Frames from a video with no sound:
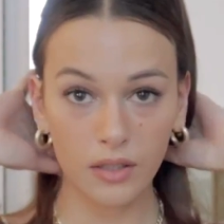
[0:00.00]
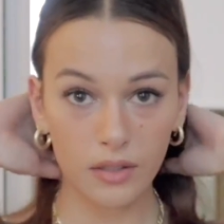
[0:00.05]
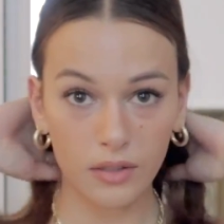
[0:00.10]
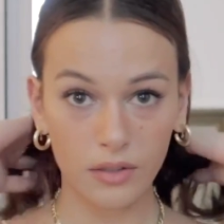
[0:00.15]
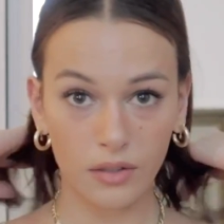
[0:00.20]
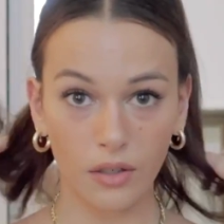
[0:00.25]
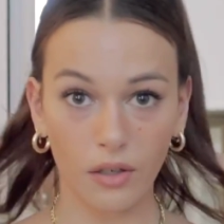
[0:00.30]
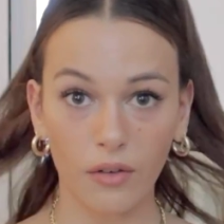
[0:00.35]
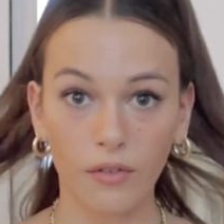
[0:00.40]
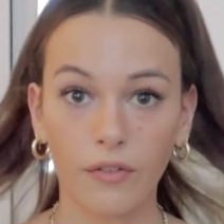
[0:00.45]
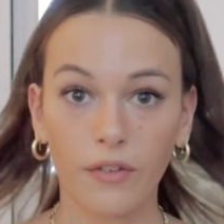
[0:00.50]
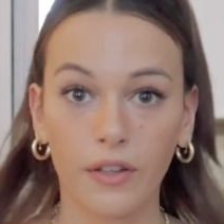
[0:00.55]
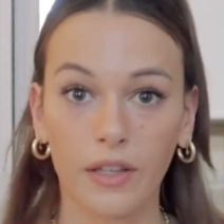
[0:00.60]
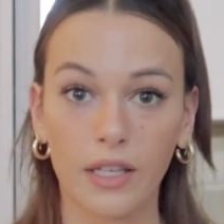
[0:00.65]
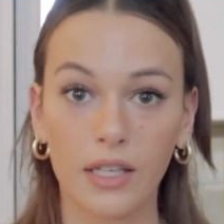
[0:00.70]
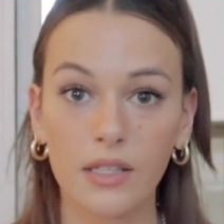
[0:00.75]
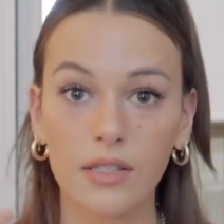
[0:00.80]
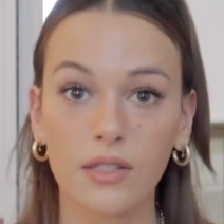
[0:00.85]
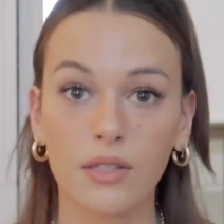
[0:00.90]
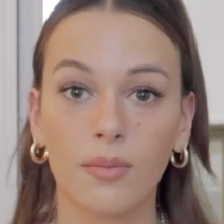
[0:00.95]
So for
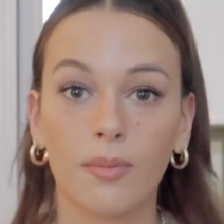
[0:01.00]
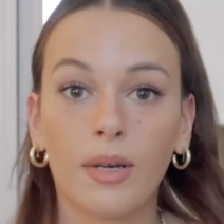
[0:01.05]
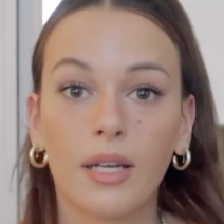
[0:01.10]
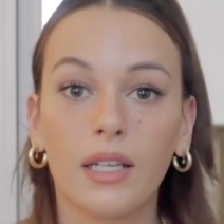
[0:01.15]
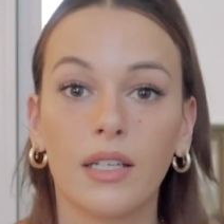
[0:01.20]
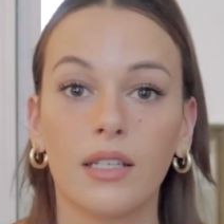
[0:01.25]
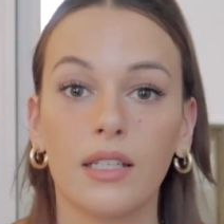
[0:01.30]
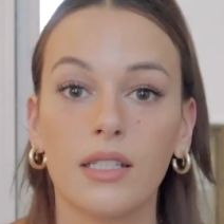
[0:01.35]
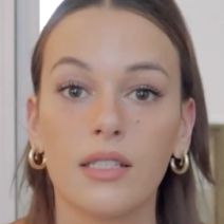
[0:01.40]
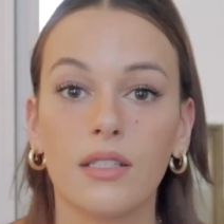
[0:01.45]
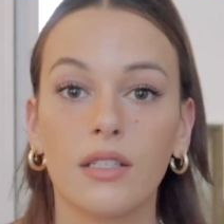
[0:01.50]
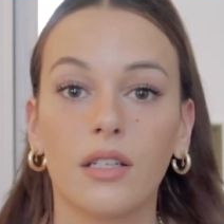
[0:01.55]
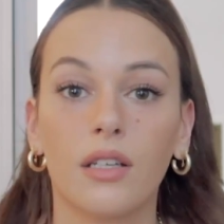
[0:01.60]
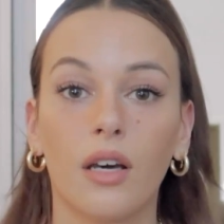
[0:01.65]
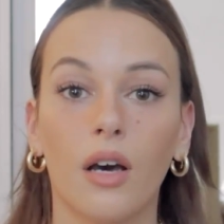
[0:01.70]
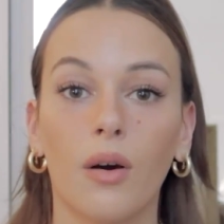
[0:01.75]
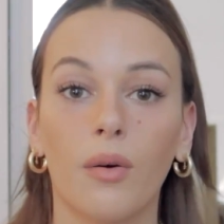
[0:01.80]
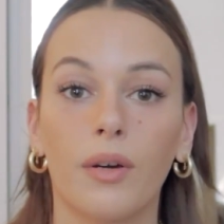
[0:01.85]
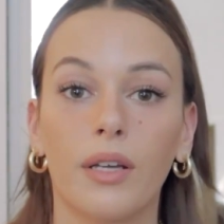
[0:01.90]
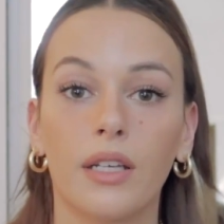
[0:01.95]
this, you might need to
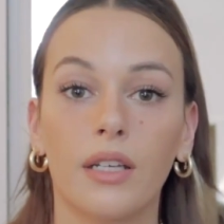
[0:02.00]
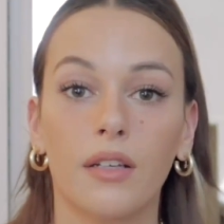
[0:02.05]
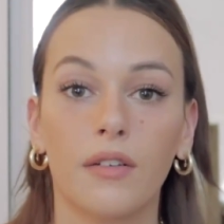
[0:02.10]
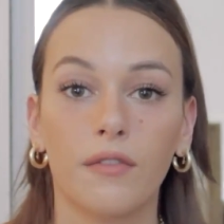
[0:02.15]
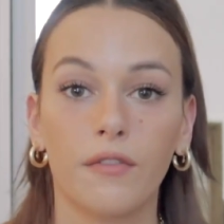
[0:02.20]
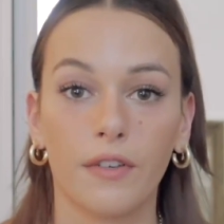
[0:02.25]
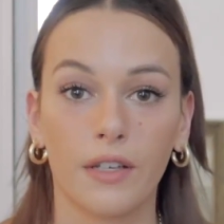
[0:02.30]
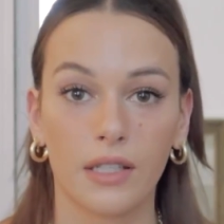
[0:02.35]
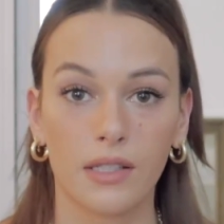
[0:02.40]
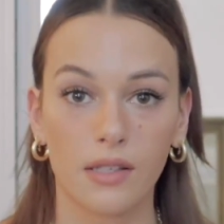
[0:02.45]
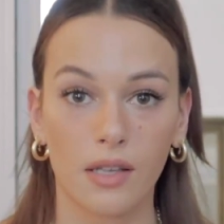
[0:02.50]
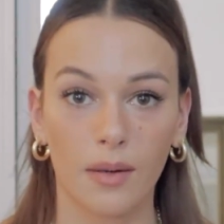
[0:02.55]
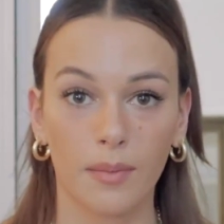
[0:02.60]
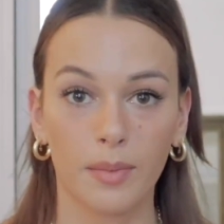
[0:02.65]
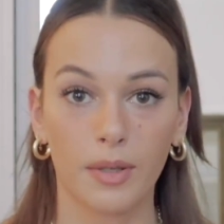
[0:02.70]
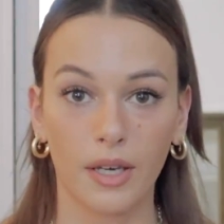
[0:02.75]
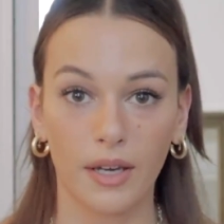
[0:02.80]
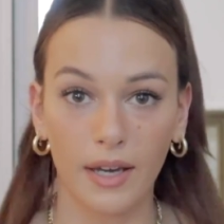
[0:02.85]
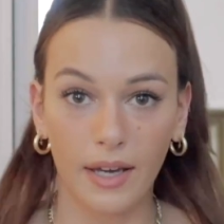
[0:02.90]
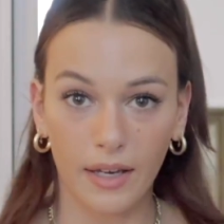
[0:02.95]
go in and fix
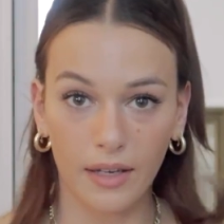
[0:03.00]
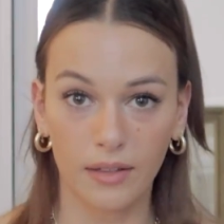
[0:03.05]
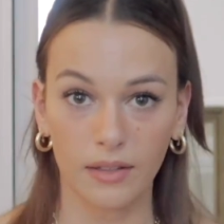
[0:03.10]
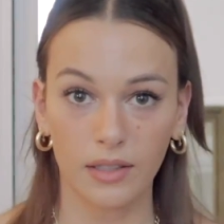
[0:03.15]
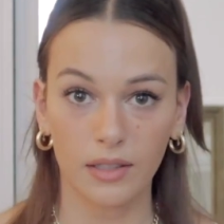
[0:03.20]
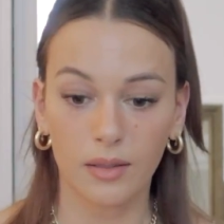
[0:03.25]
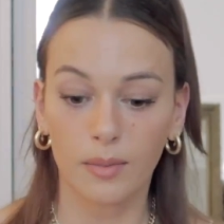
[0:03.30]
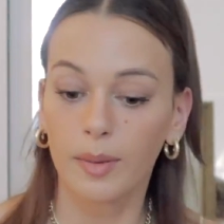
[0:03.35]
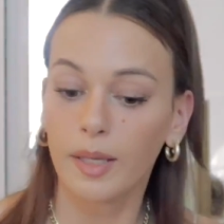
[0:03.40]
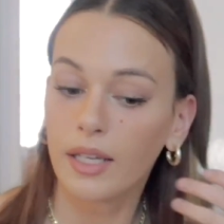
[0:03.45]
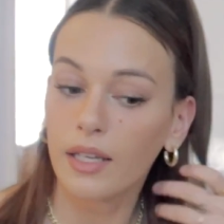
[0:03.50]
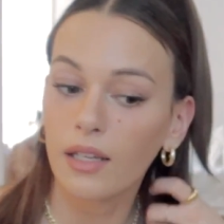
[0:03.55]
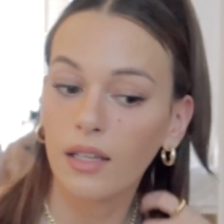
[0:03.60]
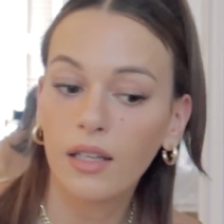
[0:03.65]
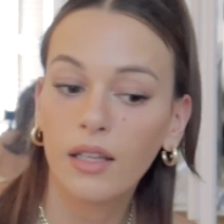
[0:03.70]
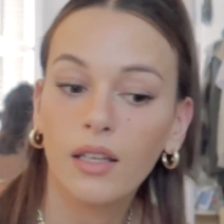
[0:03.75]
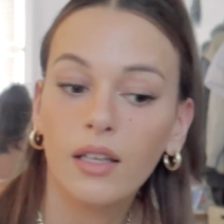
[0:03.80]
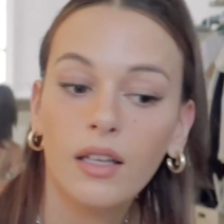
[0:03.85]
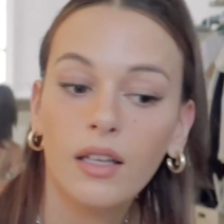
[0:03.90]
up your hair a little bit.